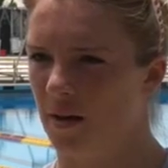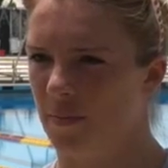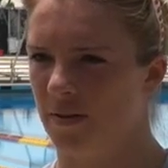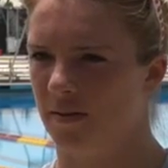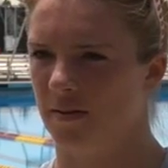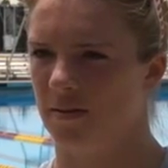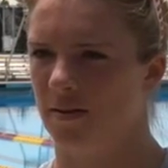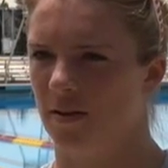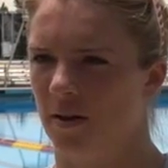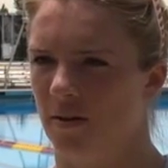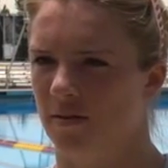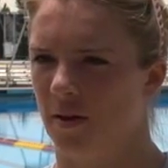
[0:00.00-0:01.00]
It's, you
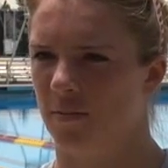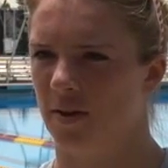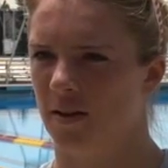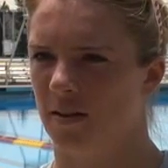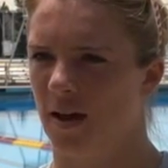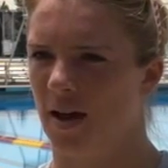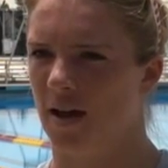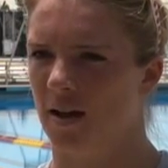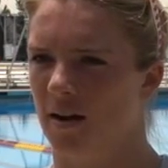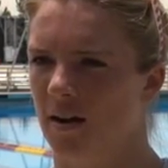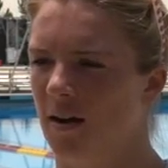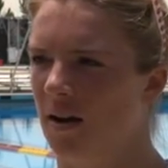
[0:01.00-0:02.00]
know, something that
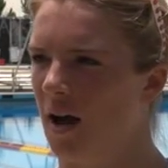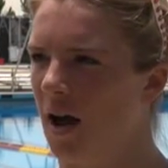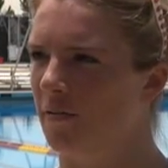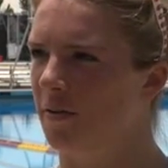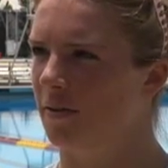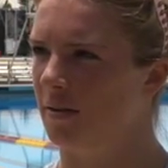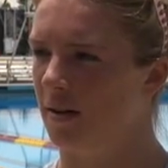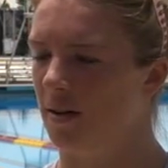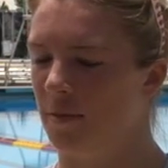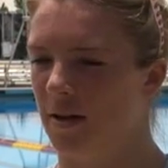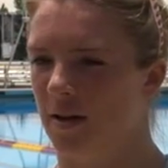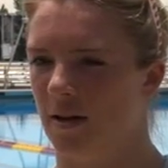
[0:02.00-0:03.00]
I've
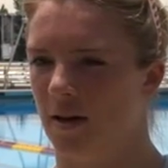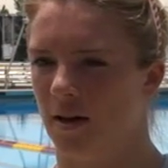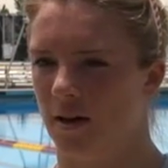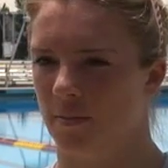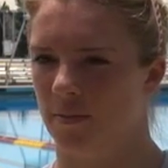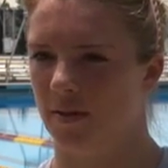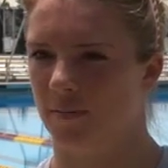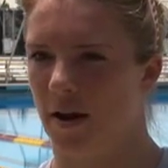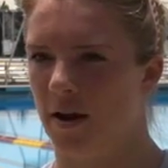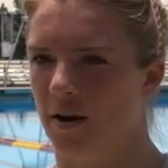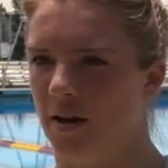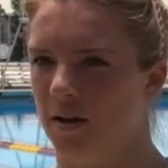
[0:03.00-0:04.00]
been
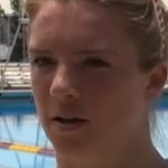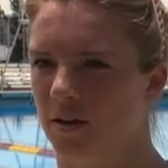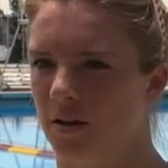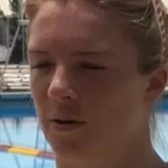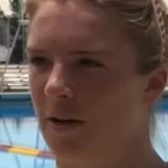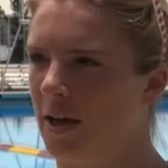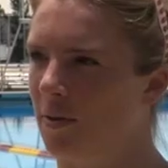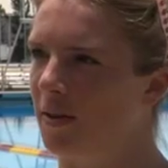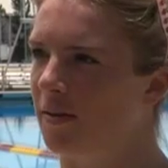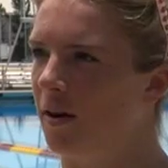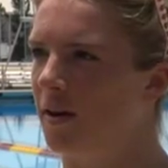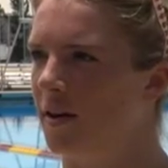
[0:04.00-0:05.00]
aspiring to do, and
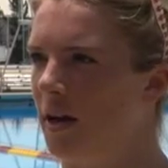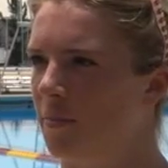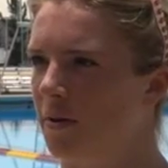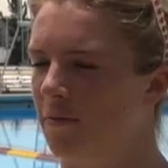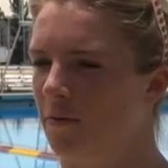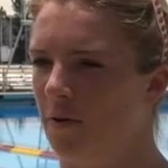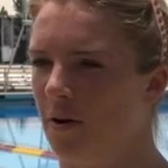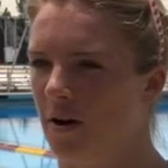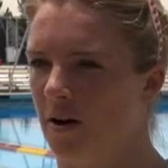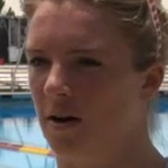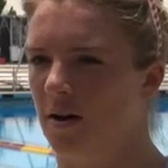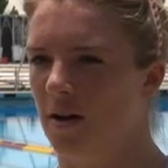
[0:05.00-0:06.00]
Amy's already done before,